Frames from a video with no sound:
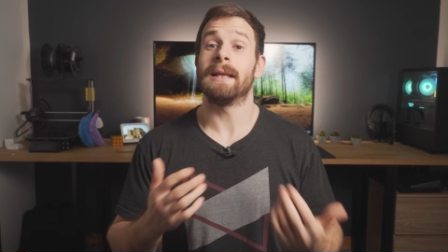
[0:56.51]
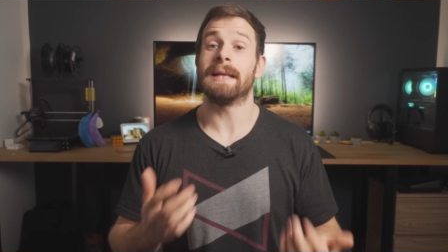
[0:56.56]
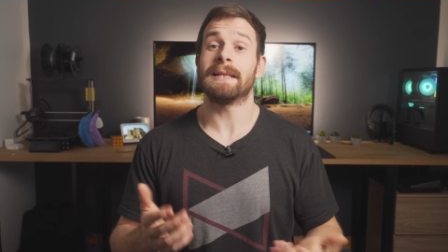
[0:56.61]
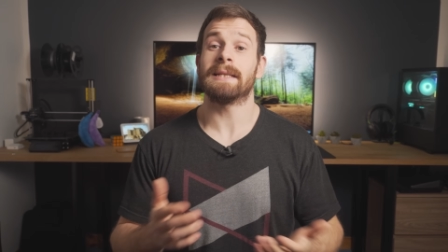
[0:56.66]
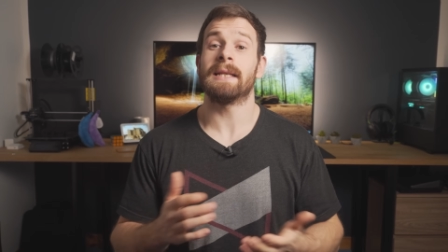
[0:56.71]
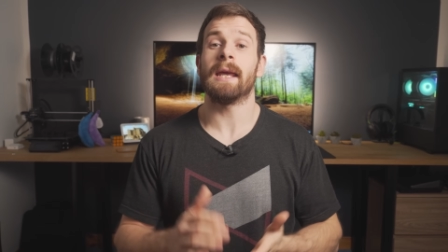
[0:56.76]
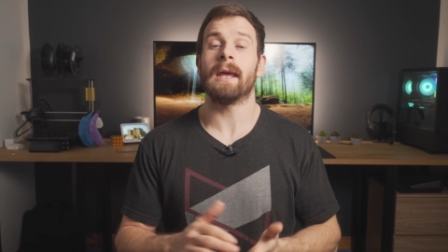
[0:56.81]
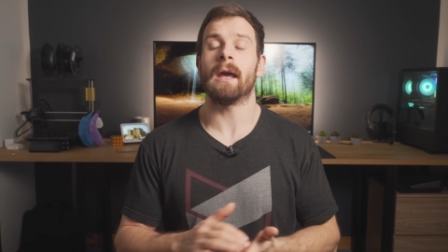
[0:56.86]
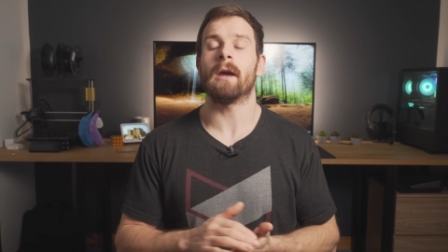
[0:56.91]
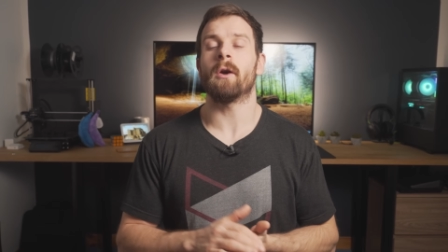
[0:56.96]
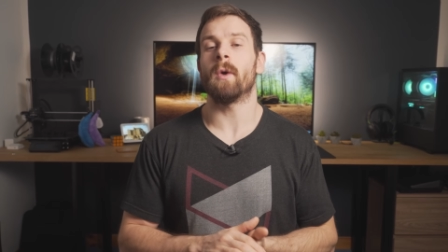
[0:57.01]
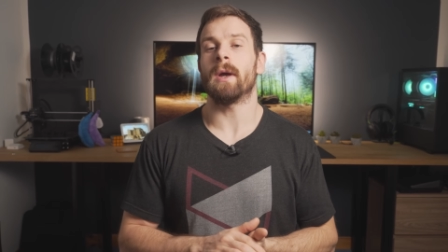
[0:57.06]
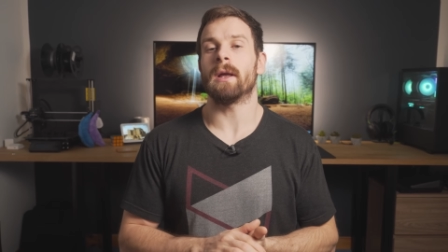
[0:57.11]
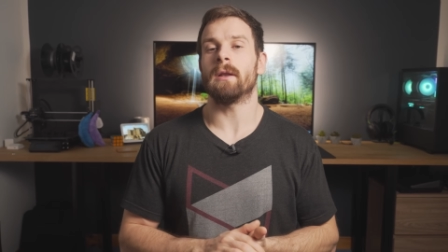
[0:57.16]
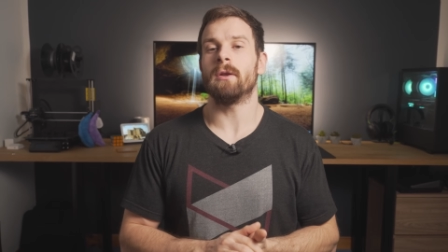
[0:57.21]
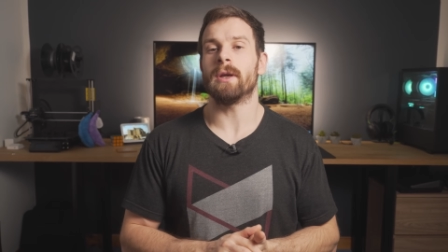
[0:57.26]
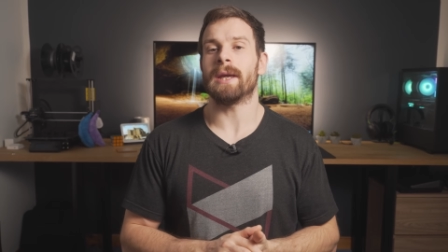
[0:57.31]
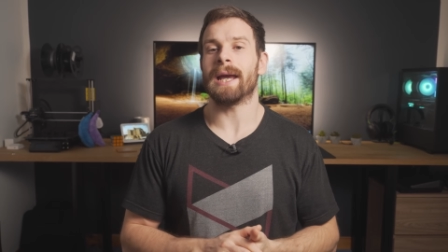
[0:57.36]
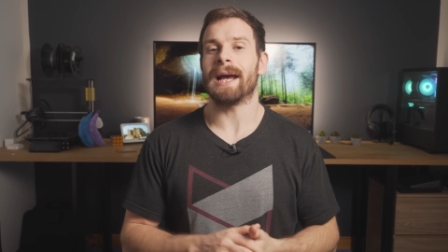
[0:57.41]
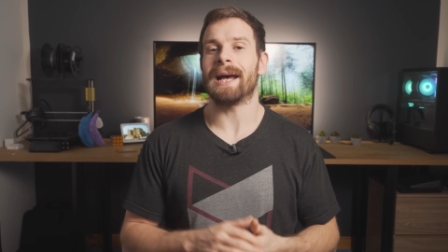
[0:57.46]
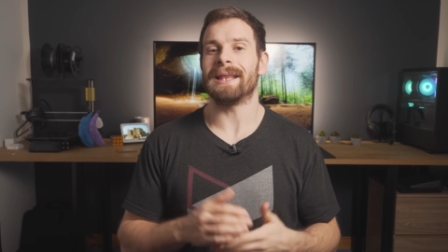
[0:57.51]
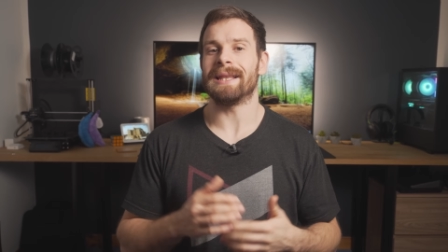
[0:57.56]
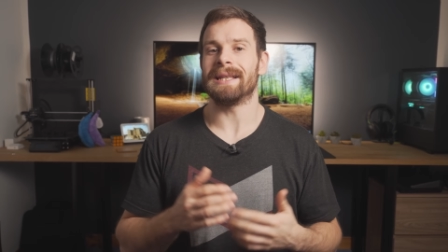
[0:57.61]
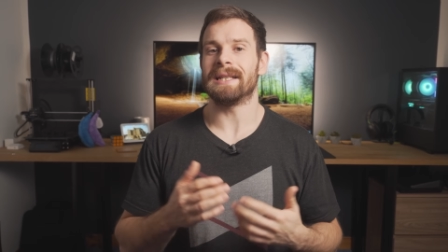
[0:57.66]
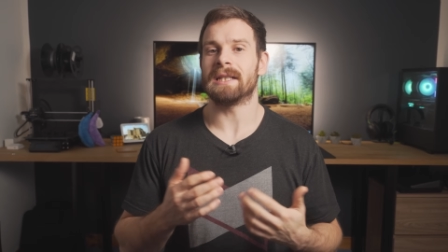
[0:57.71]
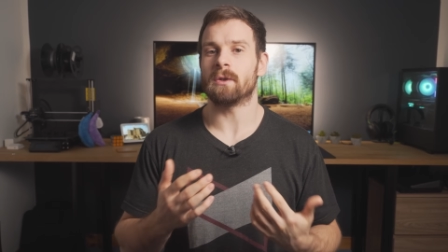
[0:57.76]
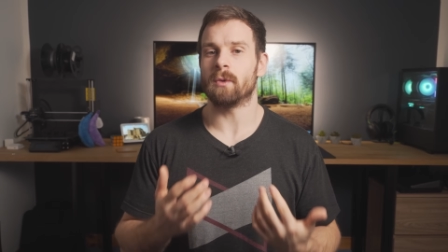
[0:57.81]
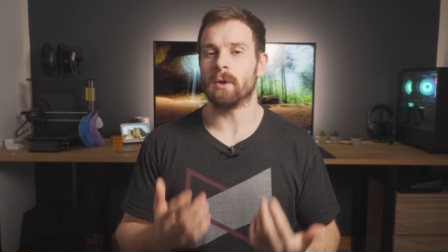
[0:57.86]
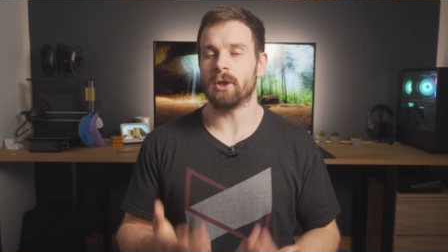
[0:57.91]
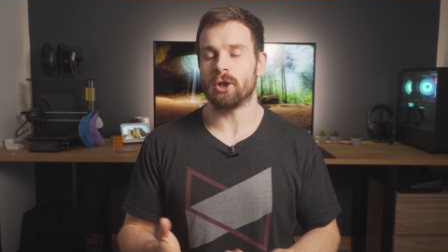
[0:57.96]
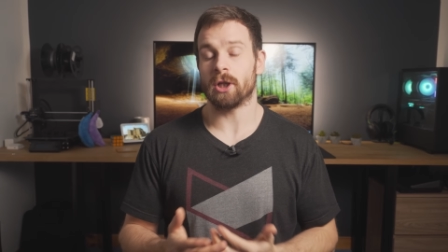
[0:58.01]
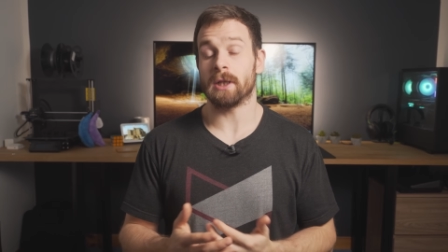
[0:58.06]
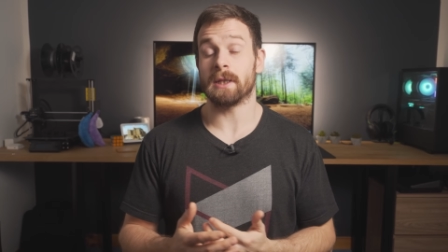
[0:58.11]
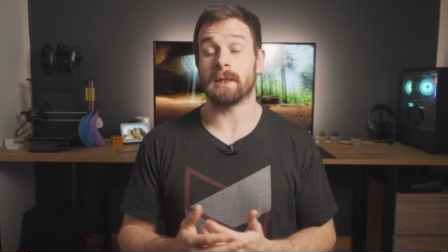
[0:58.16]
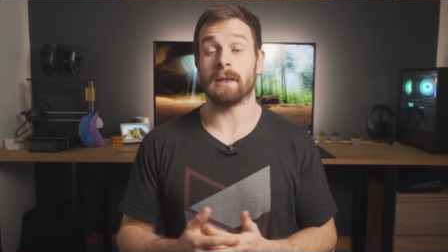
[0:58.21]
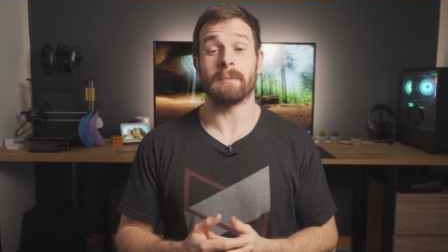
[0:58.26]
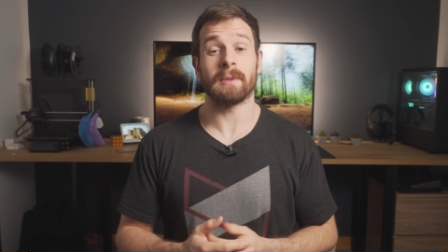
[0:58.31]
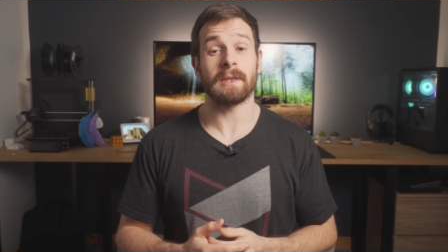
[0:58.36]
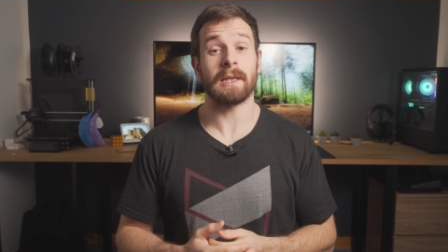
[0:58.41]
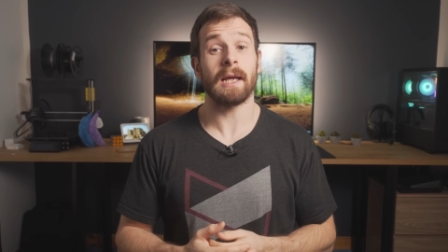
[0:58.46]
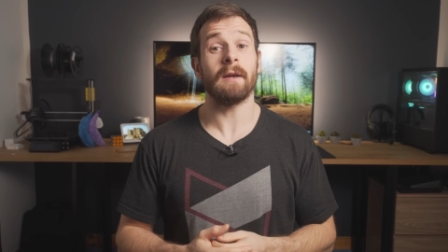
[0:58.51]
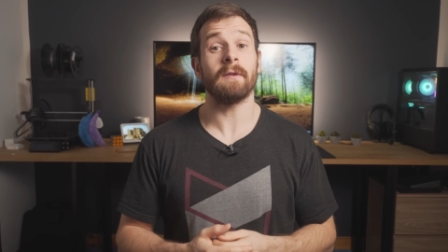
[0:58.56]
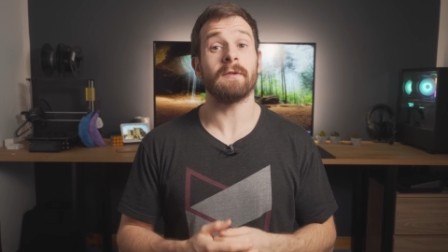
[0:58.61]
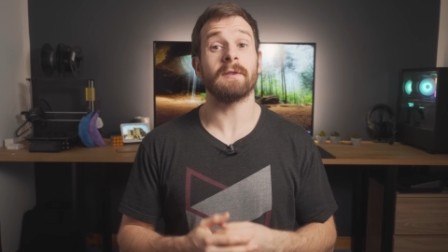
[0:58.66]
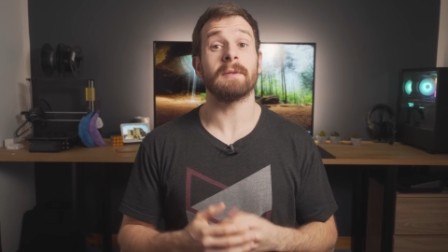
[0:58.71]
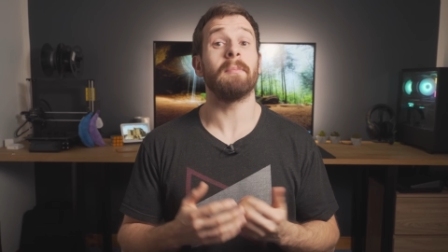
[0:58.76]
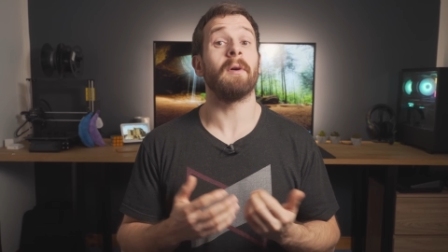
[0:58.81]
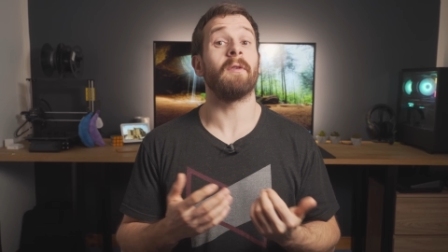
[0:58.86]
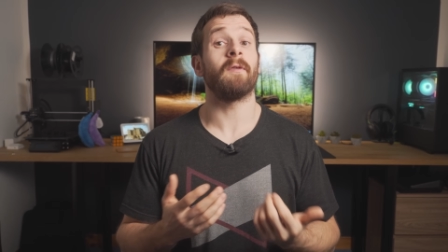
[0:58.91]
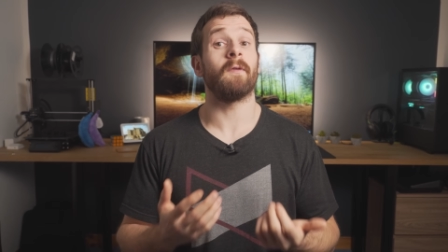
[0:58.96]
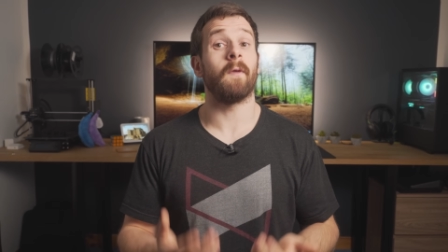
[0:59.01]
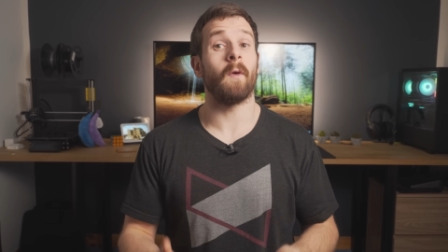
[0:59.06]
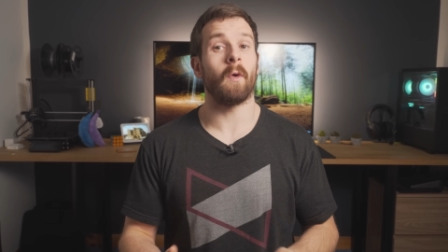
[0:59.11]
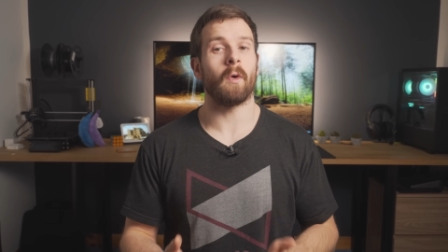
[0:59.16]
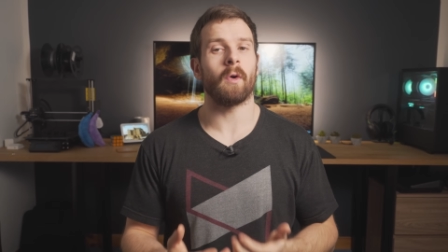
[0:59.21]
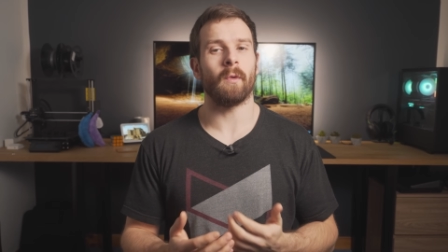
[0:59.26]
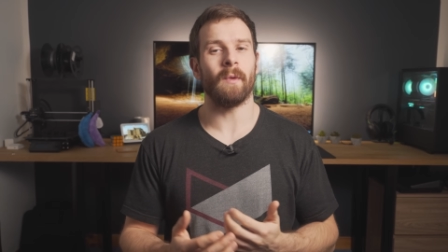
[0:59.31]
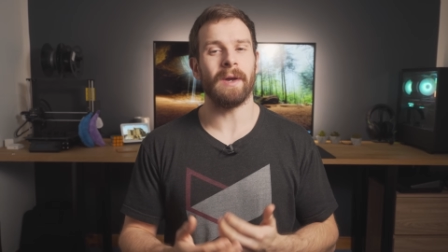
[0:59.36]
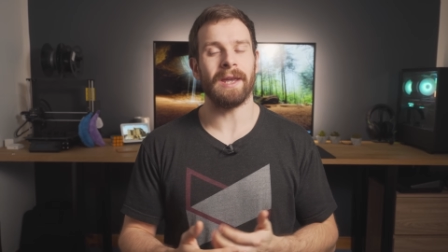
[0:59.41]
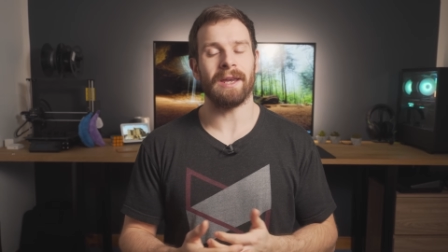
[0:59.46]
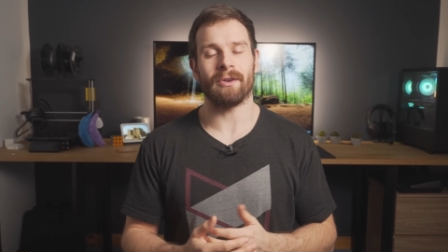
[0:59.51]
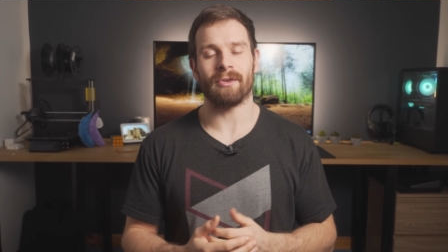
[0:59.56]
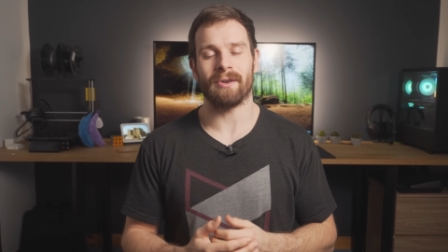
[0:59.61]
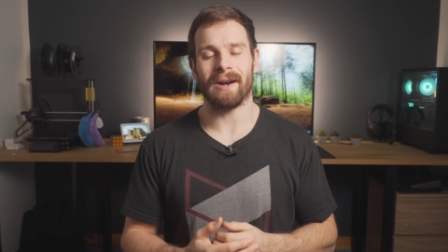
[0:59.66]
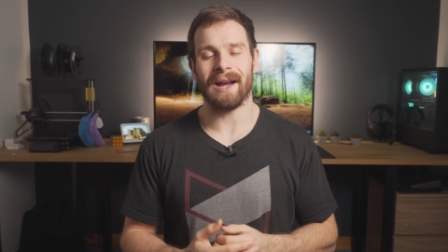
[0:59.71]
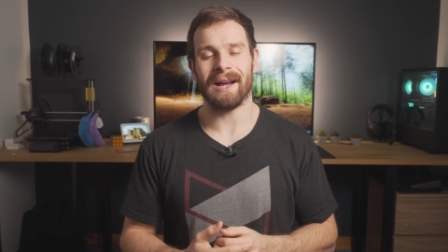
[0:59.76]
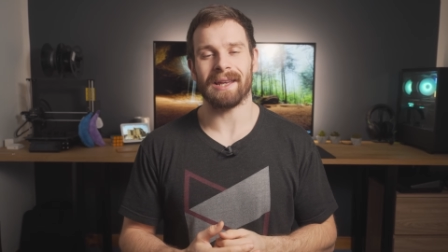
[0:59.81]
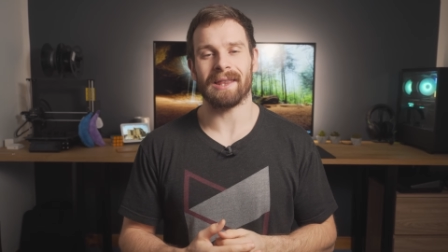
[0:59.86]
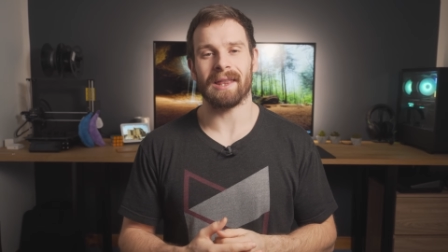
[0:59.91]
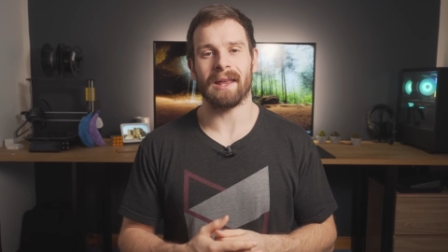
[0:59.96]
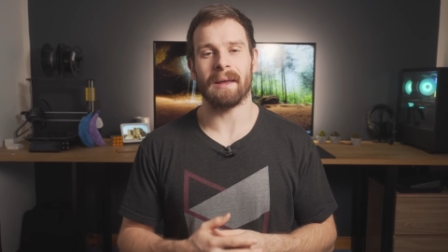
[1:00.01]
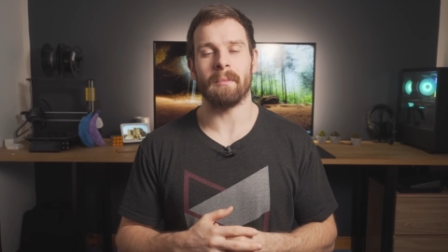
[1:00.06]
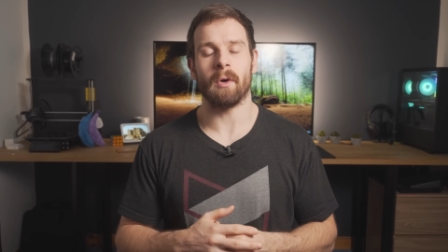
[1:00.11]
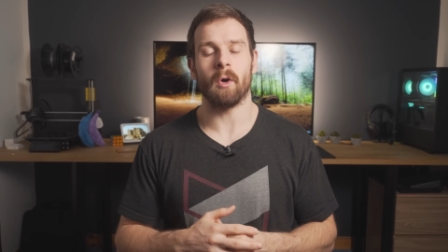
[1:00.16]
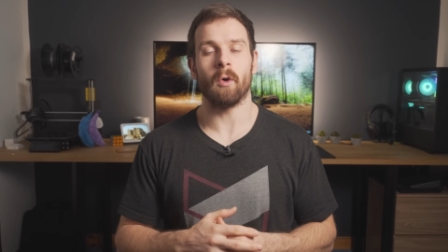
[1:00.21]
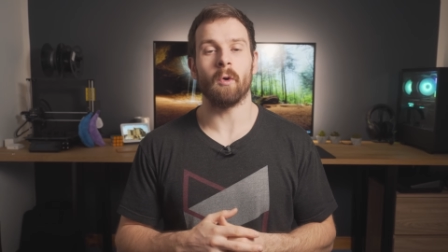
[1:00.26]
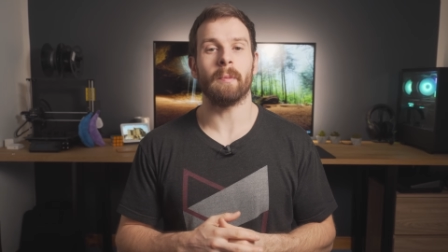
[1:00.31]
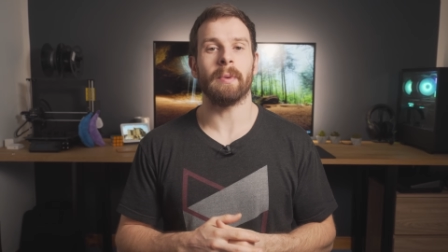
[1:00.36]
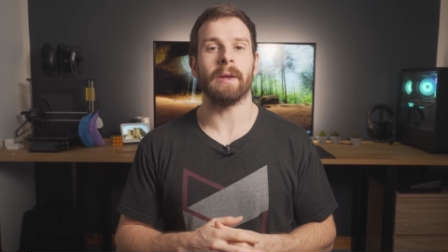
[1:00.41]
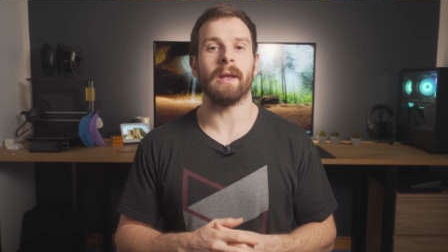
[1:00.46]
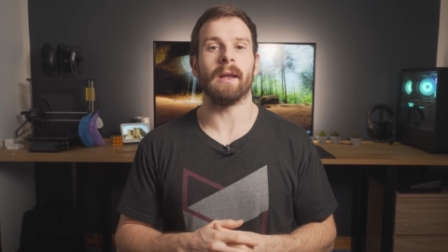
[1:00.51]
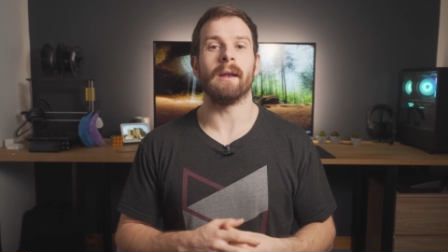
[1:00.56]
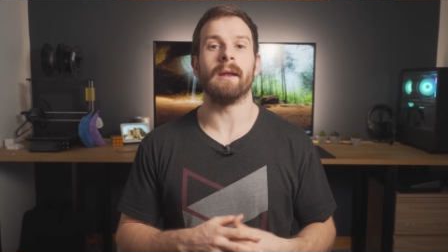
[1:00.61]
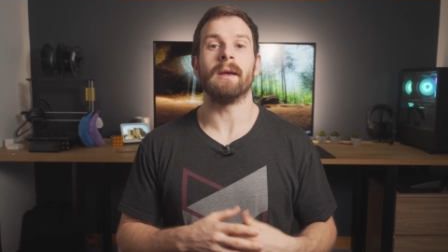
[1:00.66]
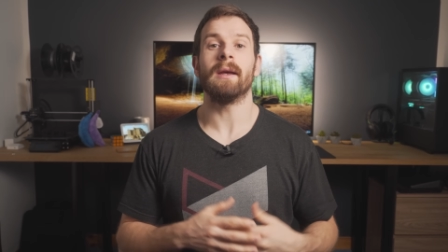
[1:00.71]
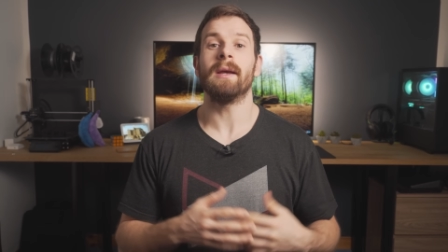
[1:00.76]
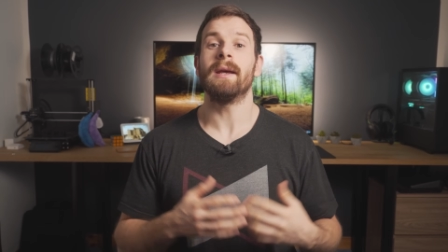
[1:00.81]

Let's take a quick look at the switches themselves before we crack them open.